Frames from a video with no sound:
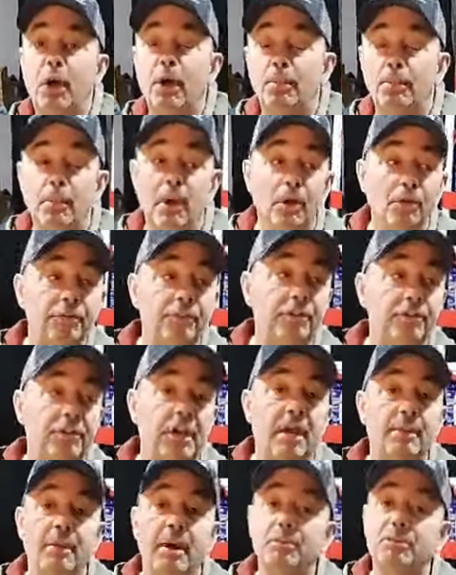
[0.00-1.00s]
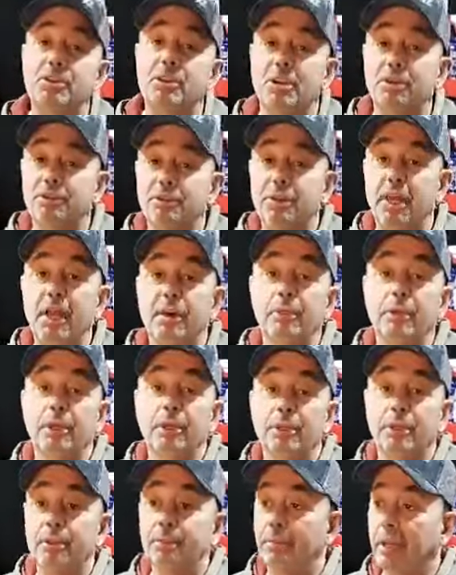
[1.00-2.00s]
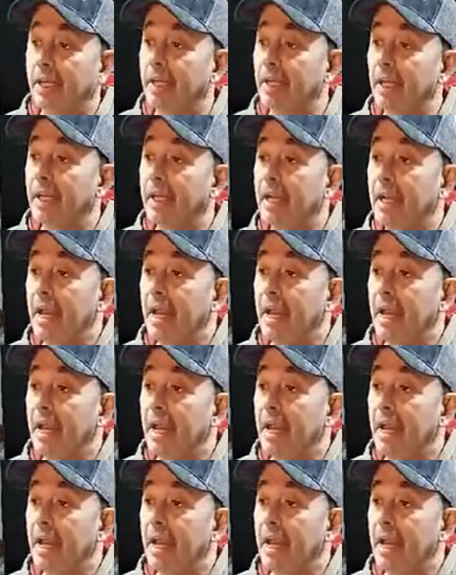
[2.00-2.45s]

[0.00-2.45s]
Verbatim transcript: Most of the time I'm just not reeling the bait in.